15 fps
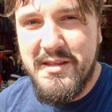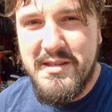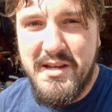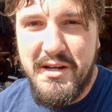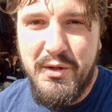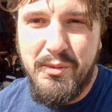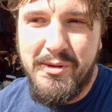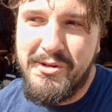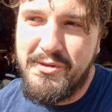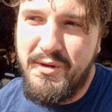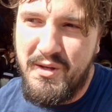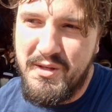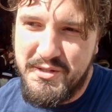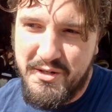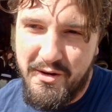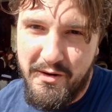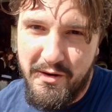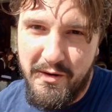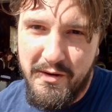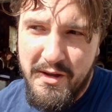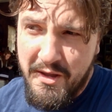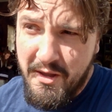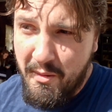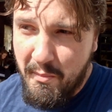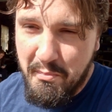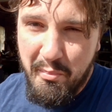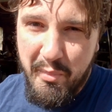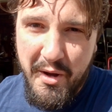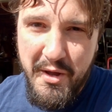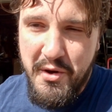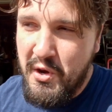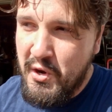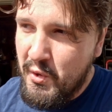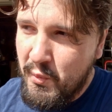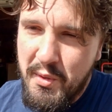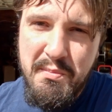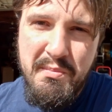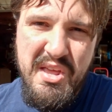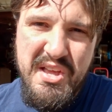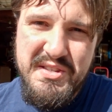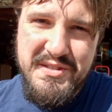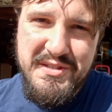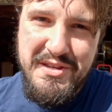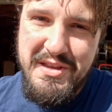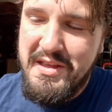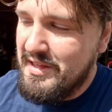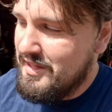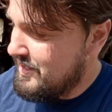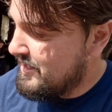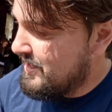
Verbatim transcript: not designed to work on this car, but no one makes